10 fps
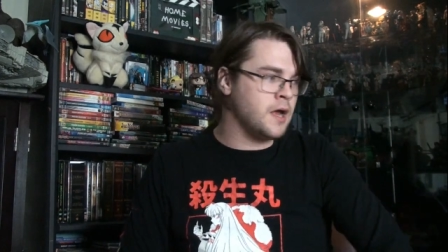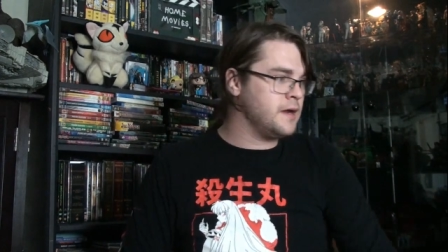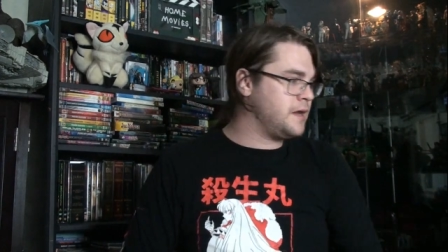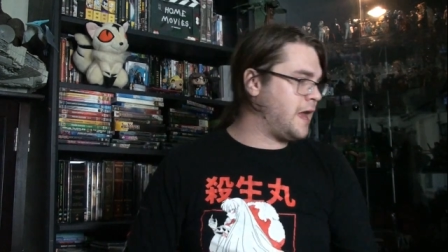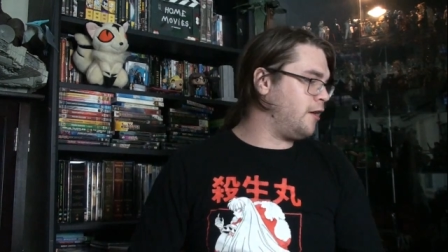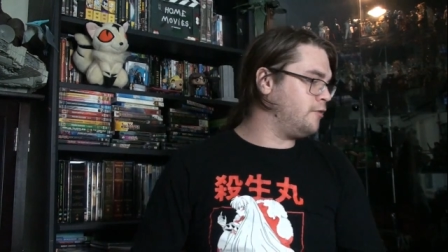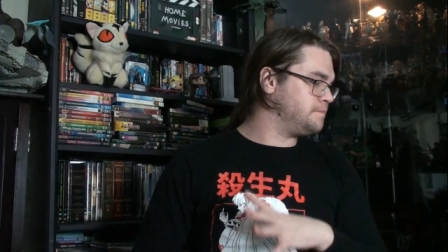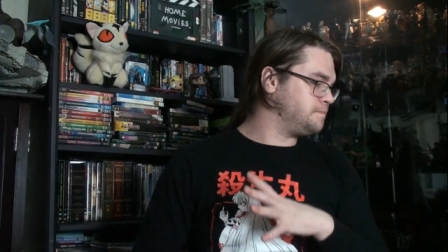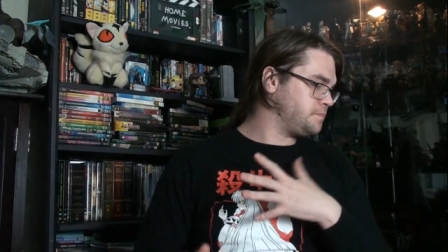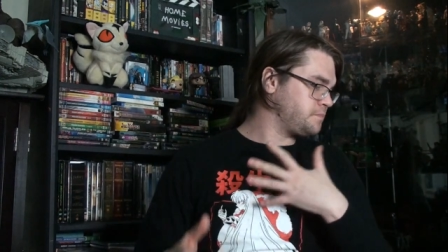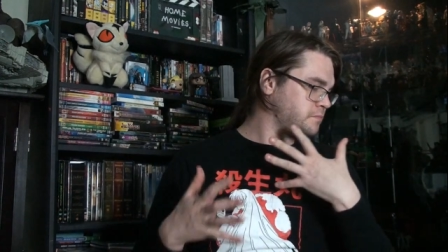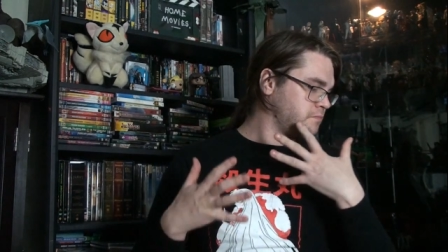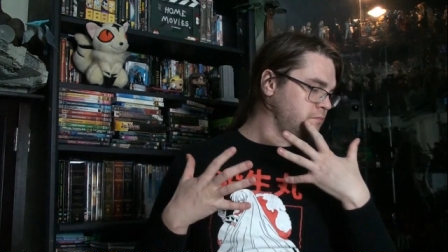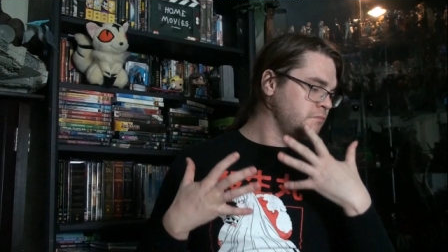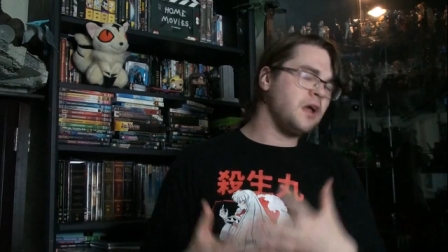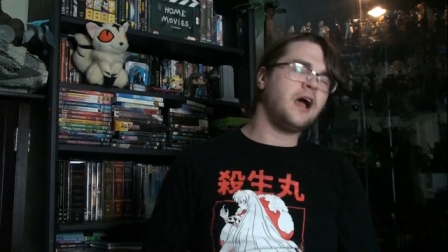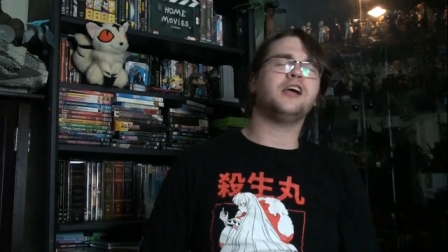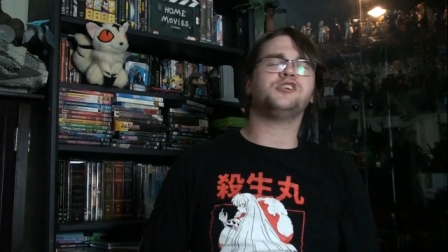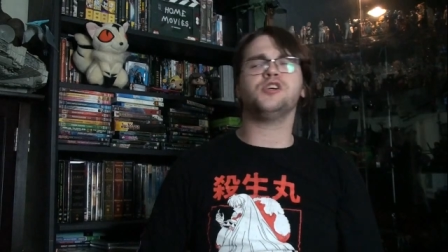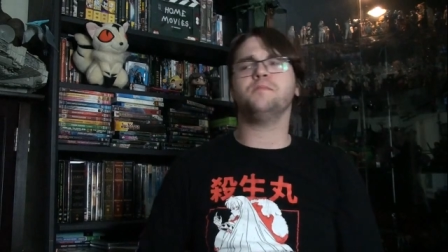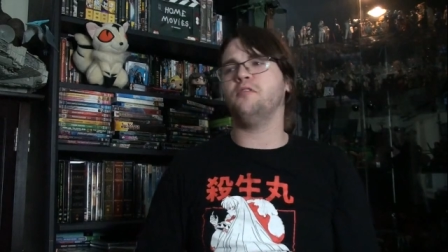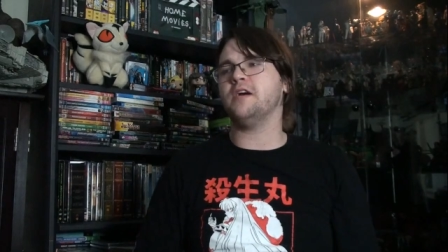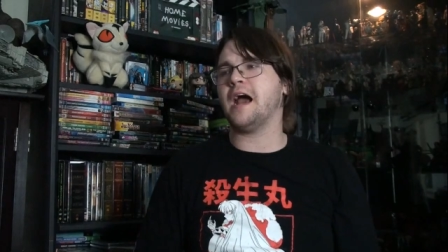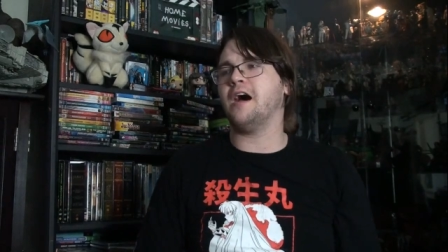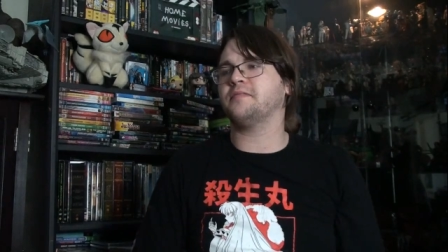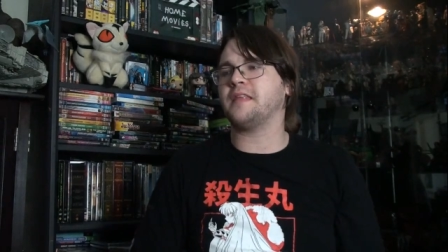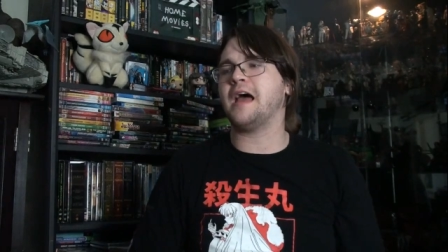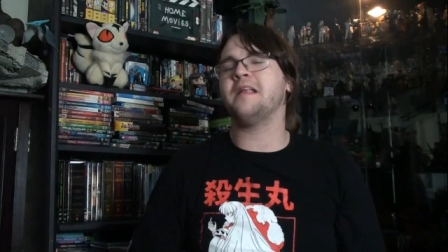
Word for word: Now, I should point out that